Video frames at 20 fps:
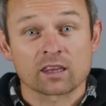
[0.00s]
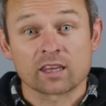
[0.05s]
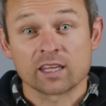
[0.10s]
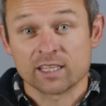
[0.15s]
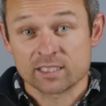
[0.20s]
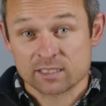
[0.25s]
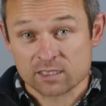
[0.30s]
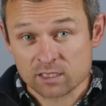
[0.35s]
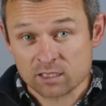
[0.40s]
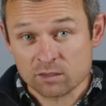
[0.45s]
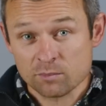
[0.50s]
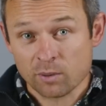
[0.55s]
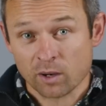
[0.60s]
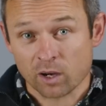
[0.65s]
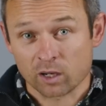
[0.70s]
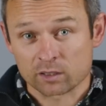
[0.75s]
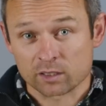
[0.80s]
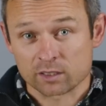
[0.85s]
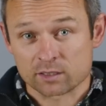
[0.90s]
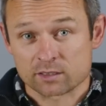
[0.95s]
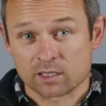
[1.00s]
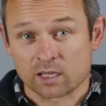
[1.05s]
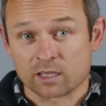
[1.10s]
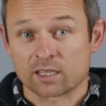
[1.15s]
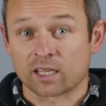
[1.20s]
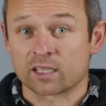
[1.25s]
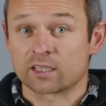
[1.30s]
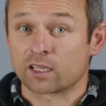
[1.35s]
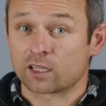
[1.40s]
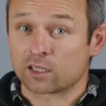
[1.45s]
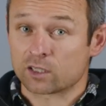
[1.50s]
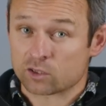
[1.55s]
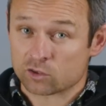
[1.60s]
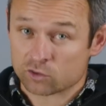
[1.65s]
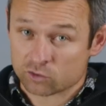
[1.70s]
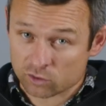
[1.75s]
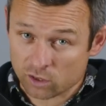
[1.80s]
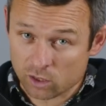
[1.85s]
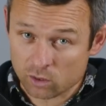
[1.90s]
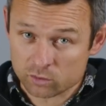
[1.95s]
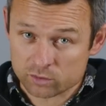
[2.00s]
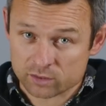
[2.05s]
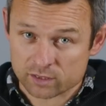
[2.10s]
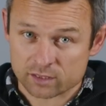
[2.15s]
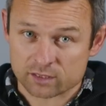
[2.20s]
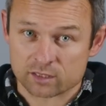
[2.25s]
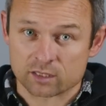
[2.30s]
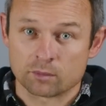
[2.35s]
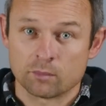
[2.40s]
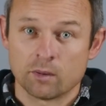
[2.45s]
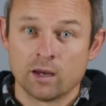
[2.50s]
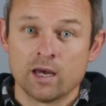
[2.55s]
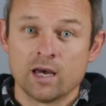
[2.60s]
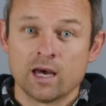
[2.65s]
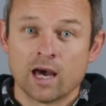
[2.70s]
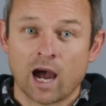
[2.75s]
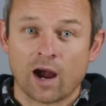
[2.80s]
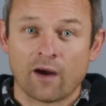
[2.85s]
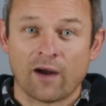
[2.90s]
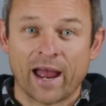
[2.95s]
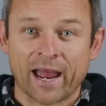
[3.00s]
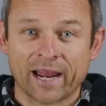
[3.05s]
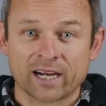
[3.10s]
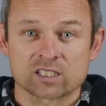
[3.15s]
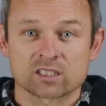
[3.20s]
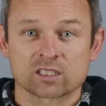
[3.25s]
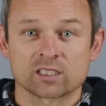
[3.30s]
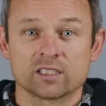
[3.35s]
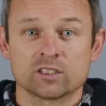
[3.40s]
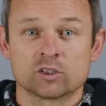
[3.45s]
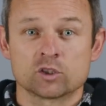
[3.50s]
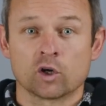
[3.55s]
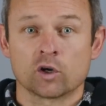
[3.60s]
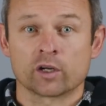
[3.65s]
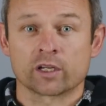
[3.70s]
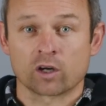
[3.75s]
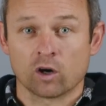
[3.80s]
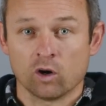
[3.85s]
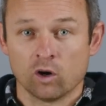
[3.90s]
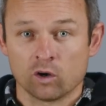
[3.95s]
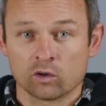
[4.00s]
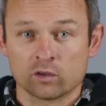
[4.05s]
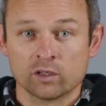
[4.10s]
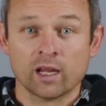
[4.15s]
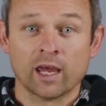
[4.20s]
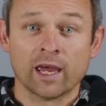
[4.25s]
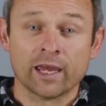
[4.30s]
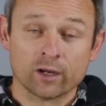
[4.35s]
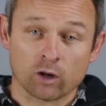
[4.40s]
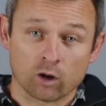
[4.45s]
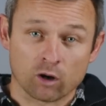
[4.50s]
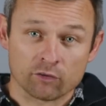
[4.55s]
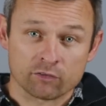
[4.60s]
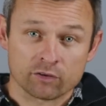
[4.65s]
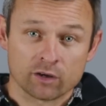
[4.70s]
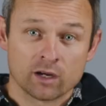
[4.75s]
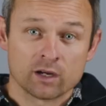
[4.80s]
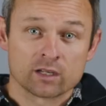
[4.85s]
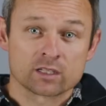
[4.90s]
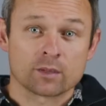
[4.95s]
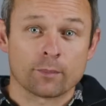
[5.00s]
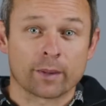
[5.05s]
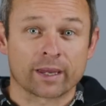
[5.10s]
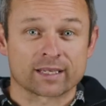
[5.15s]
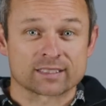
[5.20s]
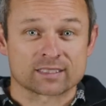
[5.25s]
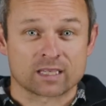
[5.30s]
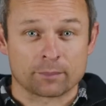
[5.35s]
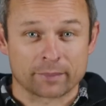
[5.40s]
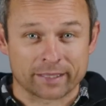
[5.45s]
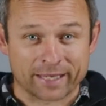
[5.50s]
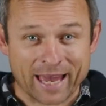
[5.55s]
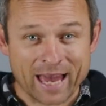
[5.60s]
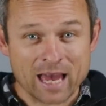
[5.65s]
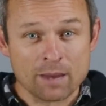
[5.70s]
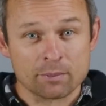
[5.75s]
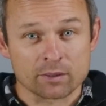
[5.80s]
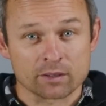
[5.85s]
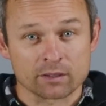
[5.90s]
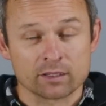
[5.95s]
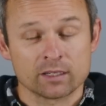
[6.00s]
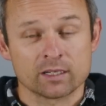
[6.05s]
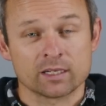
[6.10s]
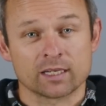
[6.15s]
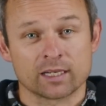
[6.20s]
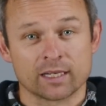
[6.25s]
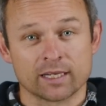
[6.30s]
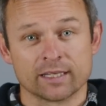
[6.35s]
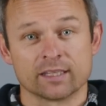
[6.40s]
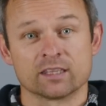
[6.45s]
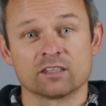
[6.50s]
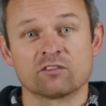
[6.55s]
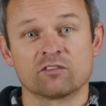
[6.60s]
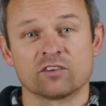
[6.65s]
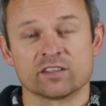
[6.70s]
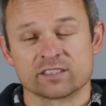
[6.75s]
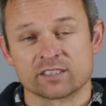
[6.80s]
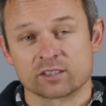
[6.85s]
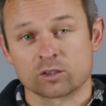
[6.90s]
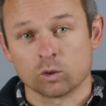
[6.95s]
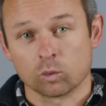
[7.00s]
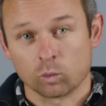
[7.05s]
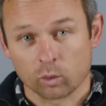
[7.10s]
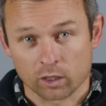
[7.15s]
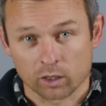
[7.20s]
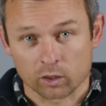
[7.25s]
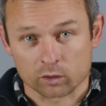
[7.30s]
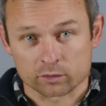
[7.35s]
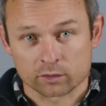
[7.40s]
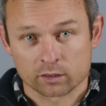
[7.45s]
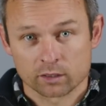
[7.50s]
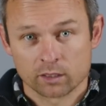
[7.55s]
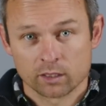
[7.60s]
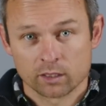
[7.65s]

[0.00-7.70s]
These are the components that the control system are actually turning on and off to make something happen in the physical world.